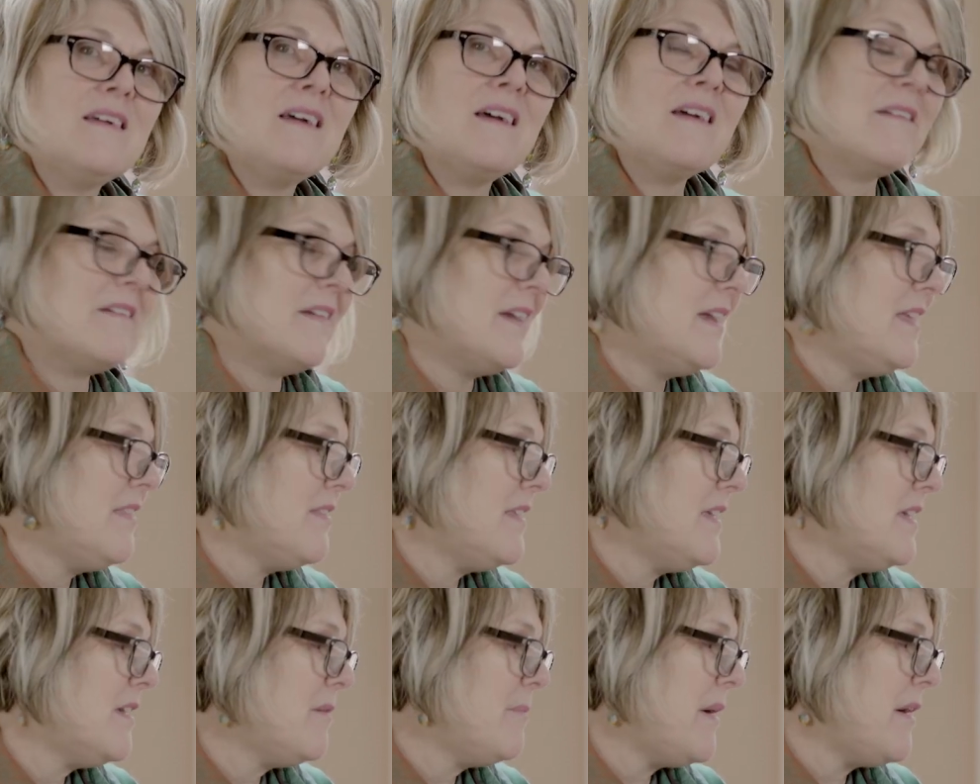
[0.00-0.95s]
All right,
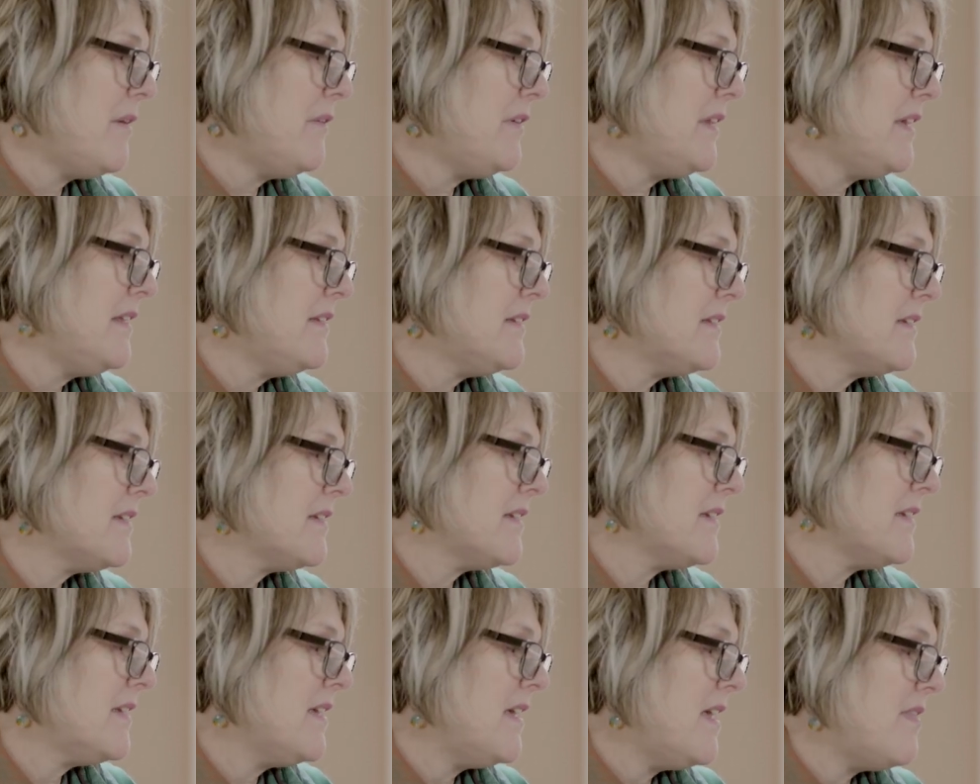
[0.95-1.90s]
think about it.
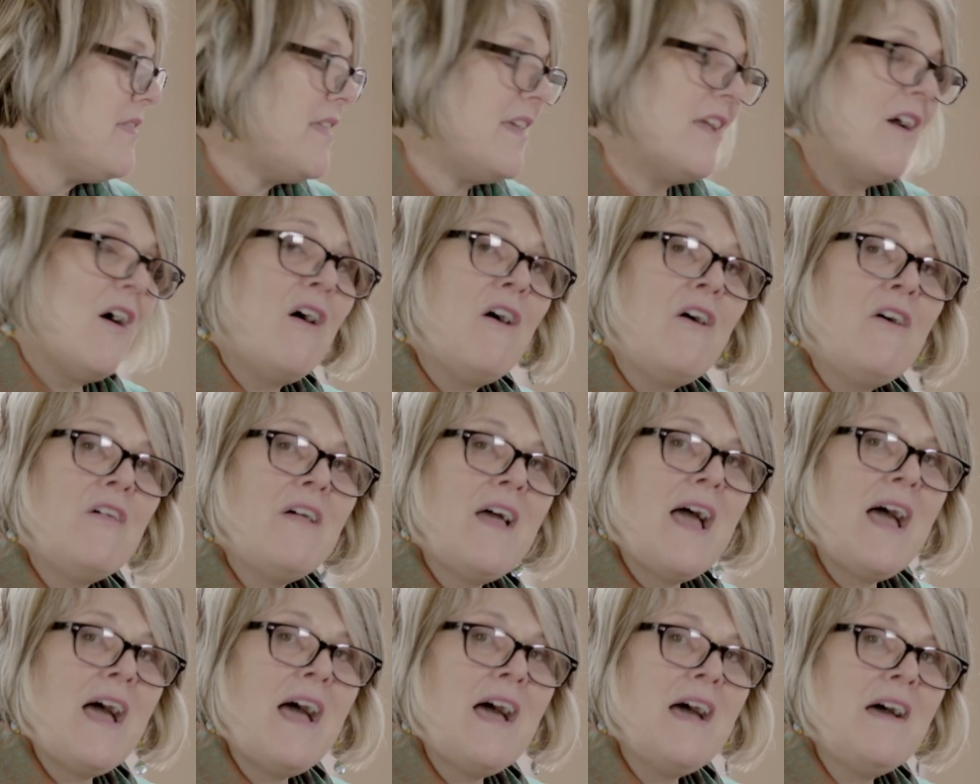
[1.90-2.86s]
They all
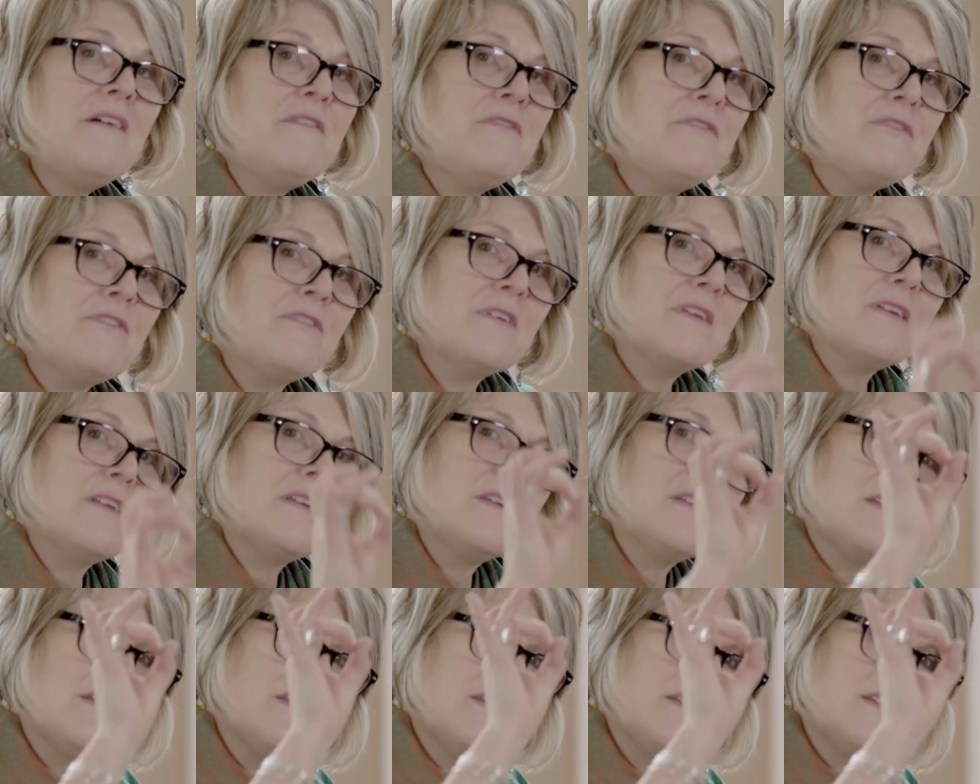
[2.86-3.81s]
have
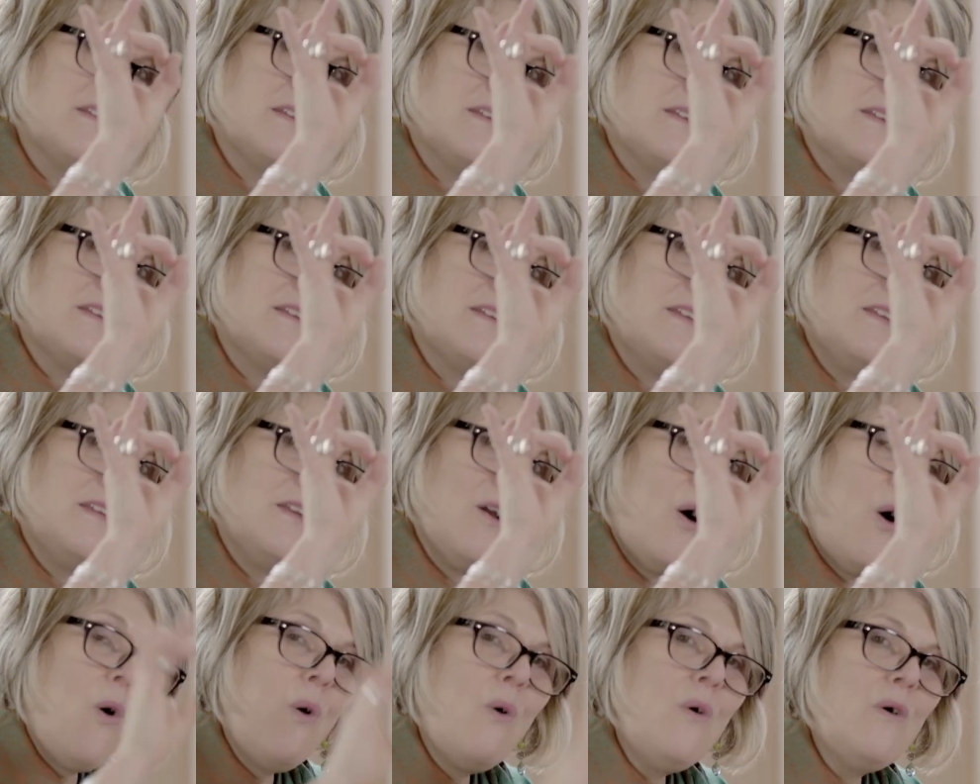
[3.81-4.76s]

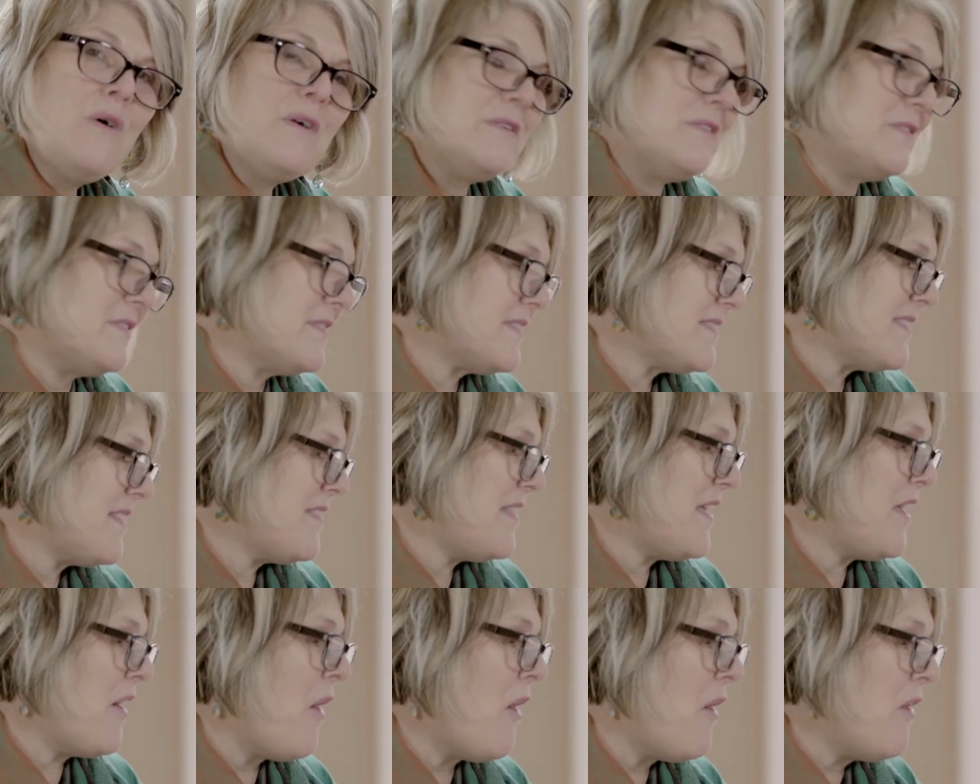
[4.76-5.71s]
holes.
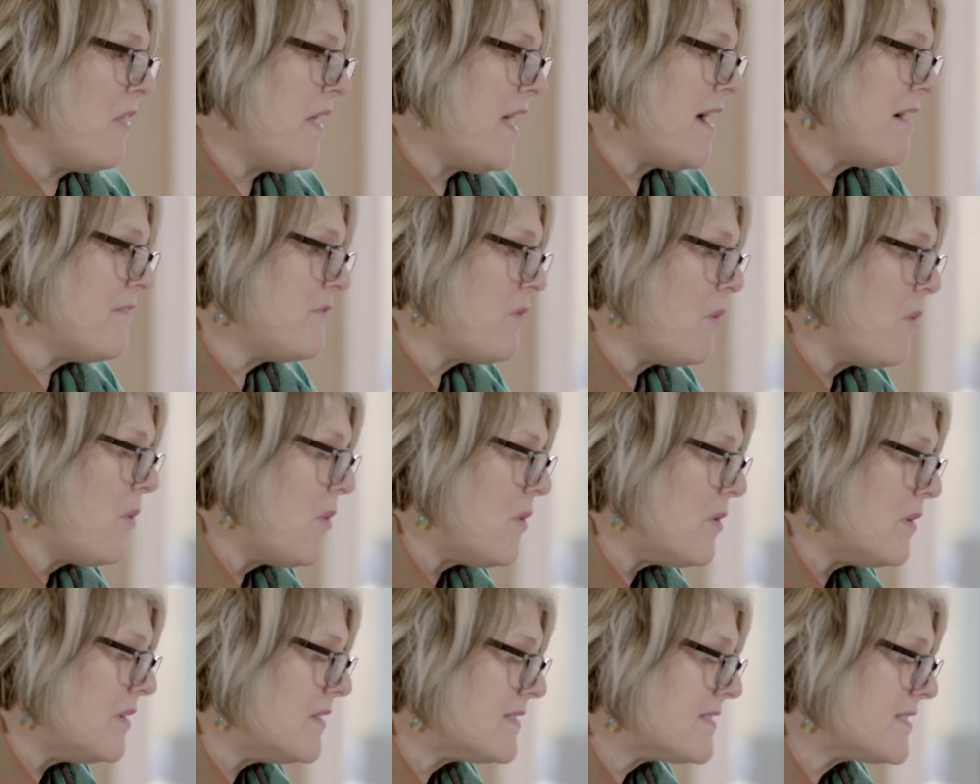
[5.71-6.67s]
They all have
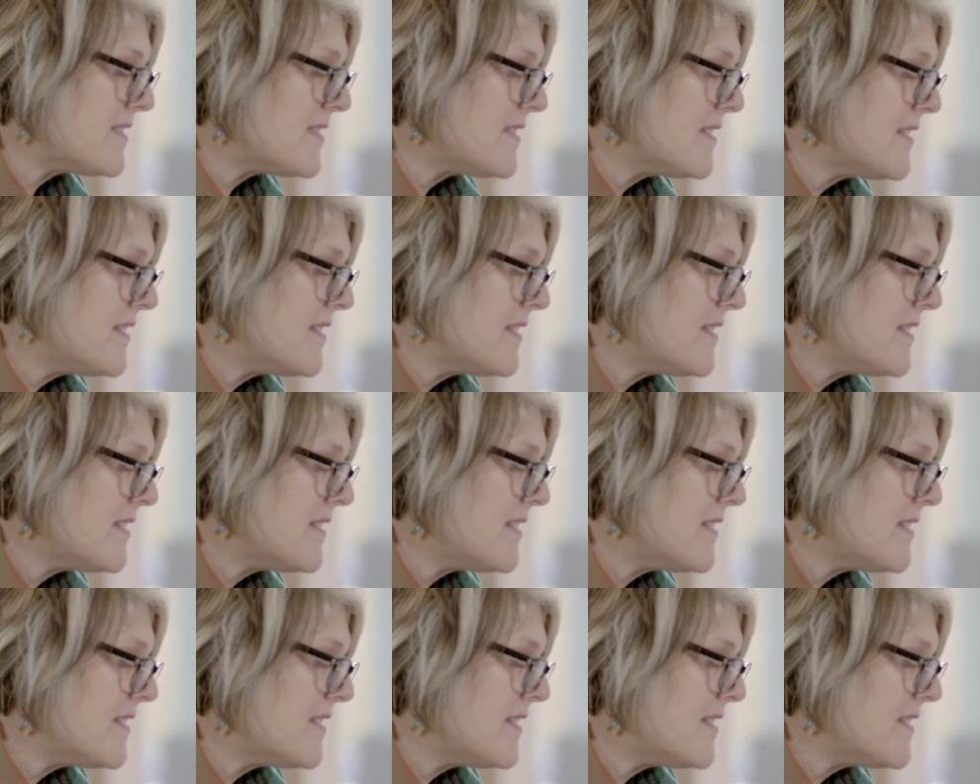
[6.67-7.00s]
holes.